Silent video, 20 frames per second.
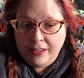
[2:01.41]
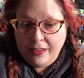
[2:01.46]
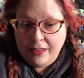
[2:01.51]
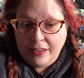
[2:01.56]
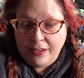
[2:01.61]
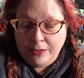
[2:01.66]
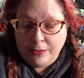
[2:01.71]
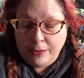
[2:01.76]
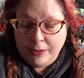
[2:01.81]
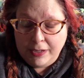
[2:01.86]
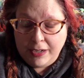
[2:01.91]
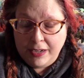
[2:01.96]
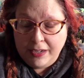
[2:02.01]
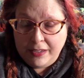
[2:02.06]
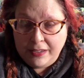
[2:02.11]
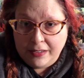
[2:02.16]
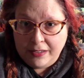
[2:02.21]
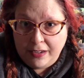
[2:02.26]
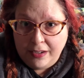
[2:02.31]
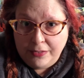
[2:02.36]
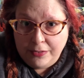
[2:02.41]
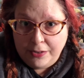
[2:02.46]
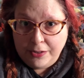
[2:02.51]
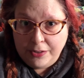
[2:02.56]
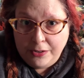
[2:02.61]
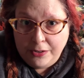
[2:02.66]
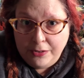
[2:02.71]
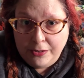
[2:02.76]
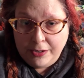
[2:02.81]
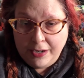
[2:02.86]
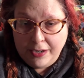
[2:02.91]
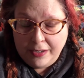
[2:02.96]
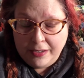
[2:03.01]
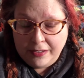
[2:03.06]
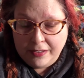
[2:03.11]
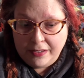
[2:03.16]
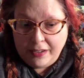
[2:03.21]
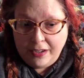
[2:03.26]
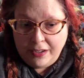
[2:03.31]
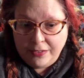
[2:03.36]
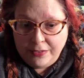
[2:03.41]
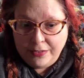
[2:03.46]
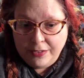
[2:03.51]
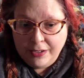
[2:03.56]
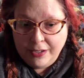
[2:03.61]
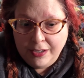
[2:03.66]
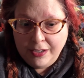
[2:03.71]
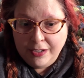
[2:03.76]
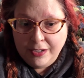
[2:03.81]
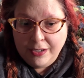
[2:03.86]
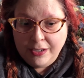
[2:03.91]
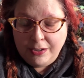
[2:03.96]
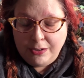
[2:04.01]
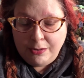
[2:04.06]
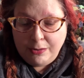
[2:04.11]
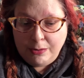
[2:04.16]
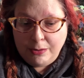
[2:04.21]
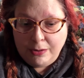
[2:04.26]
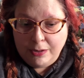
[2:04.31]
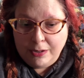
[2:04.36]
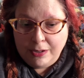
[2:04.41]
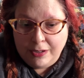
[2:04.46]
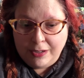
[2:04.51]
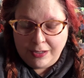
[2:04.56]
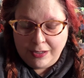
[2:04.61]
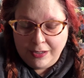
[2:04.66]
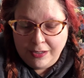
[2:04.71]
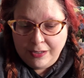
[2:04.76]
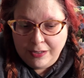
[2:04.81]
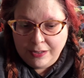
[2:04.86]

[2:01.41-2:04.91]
the old kind of stuff or kind of stuff, or